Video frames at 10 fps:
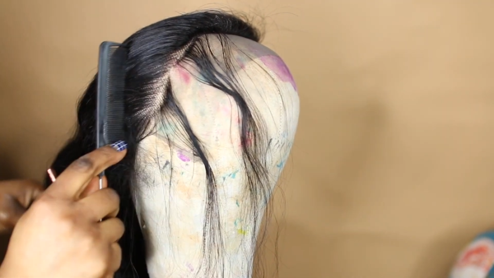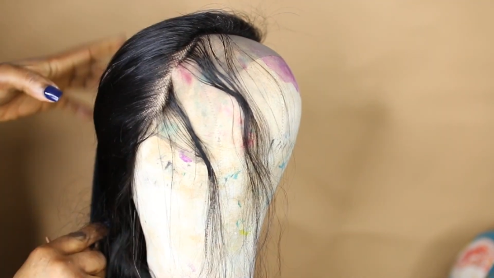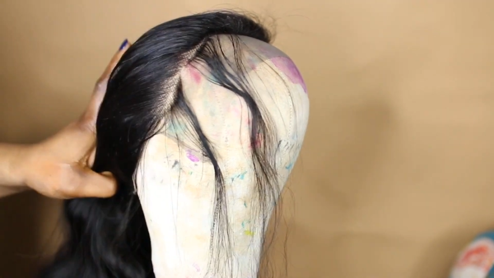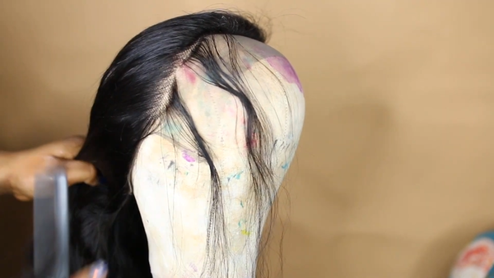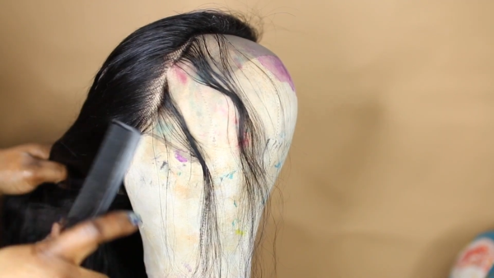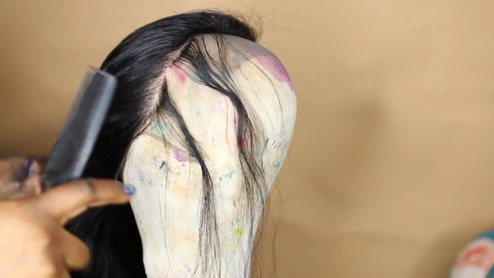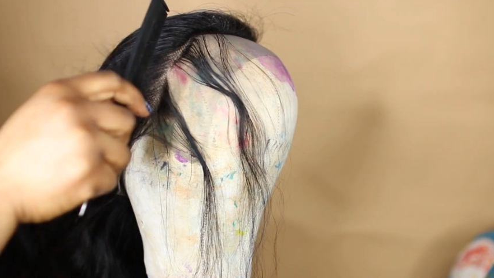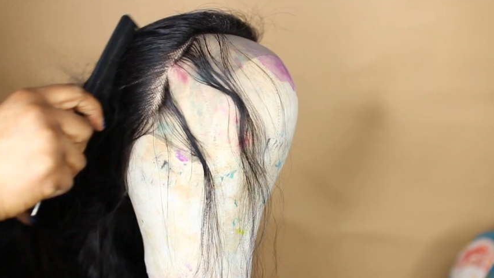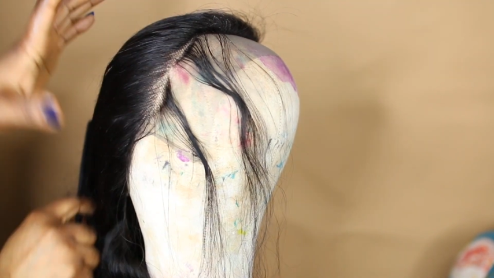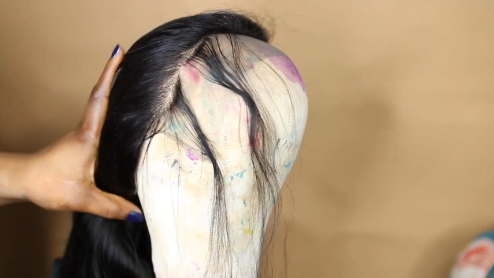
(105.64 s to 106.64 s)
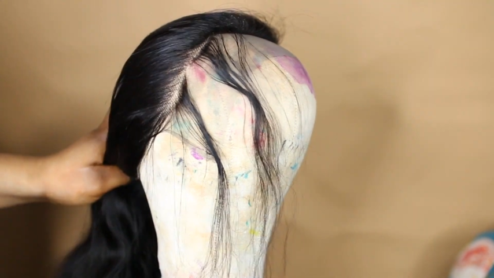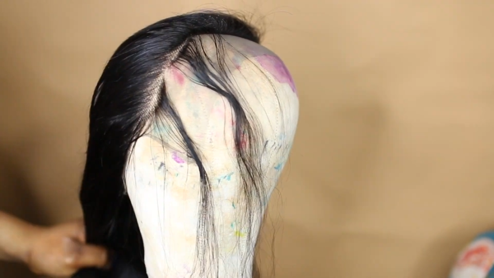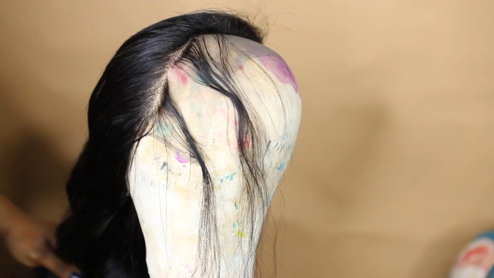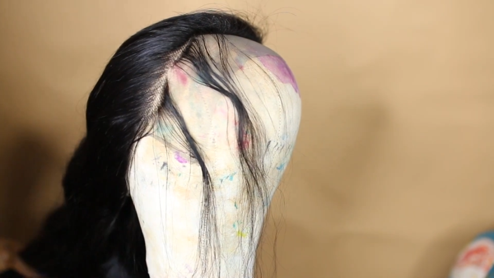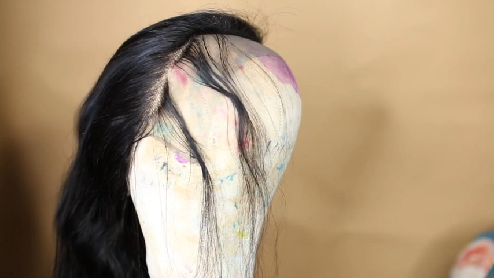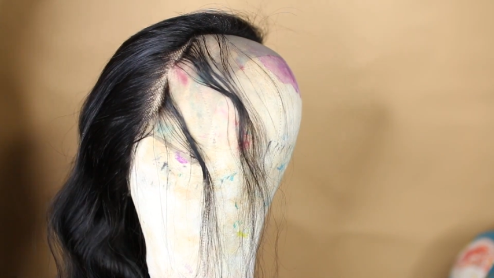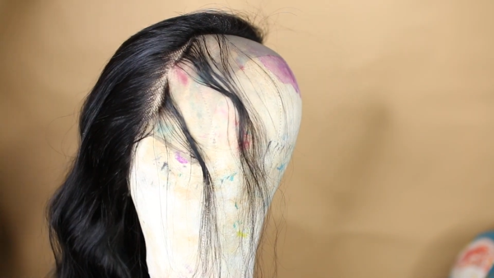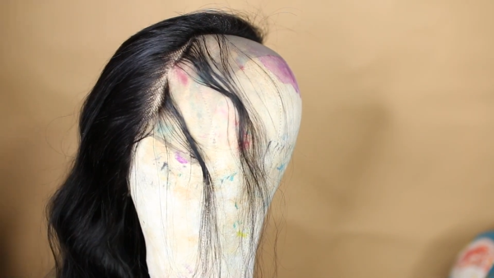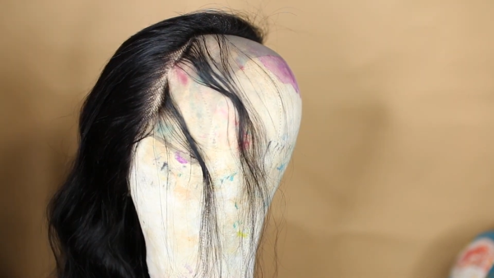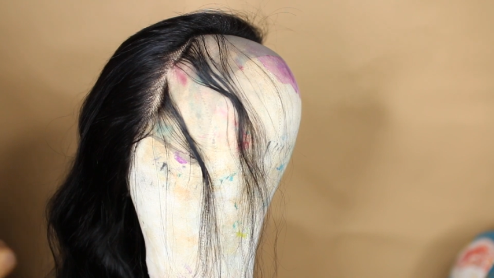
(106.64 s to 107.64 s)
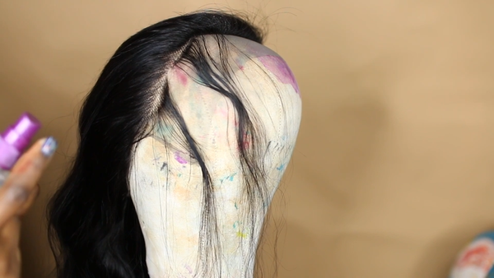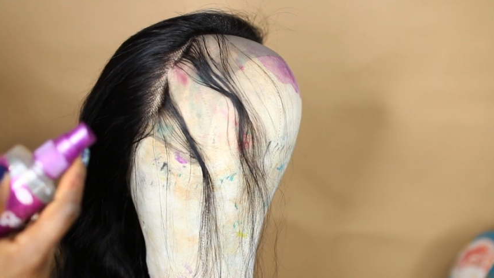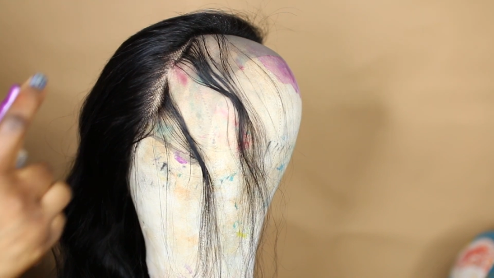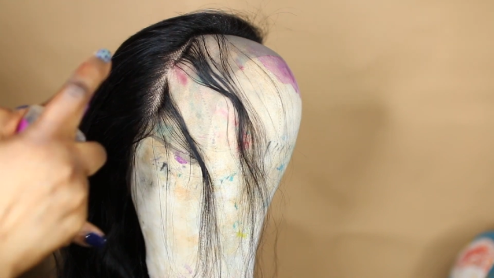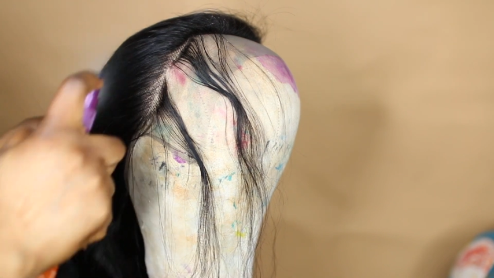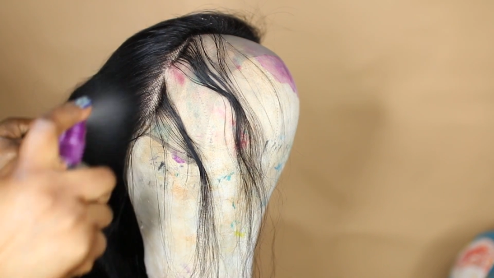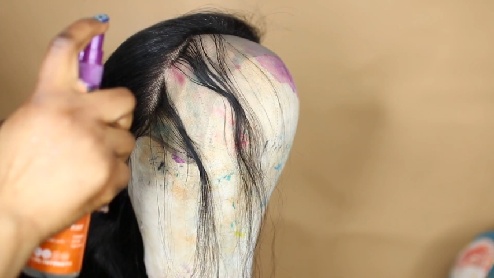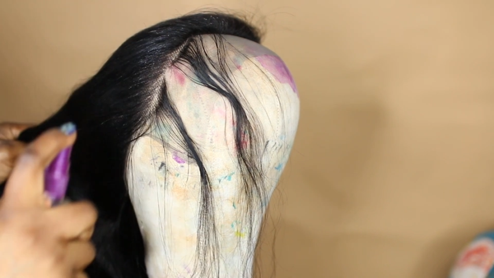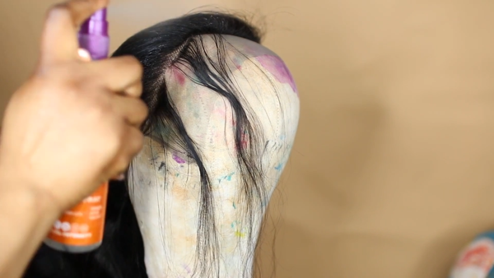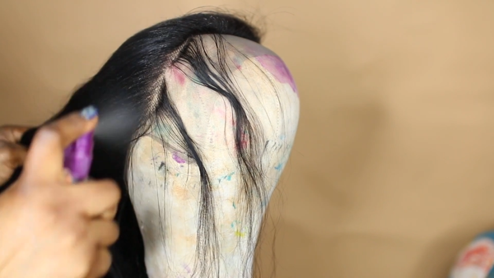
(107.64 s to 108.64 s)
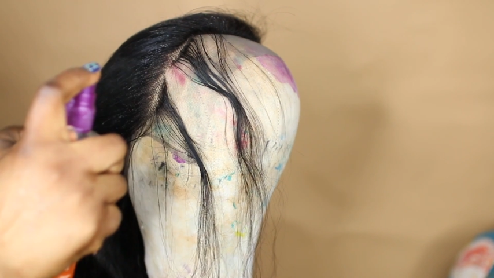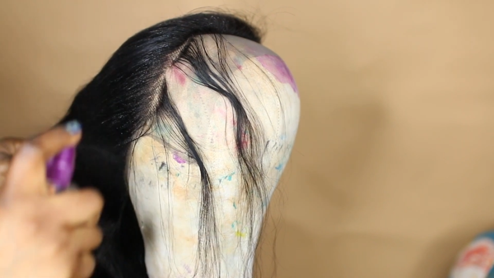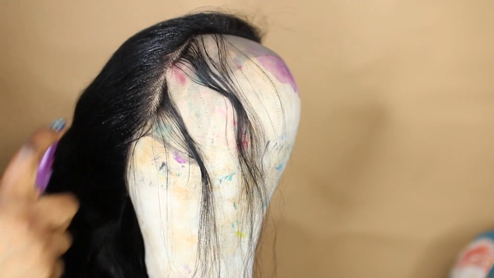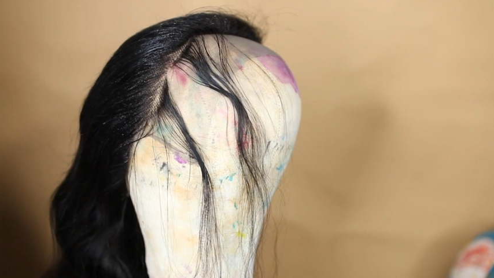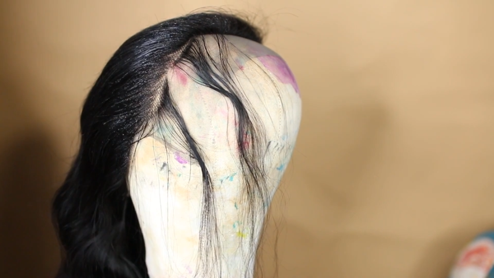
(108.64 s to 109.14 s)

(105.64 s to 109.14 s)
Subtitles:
[unreadable: no face in view]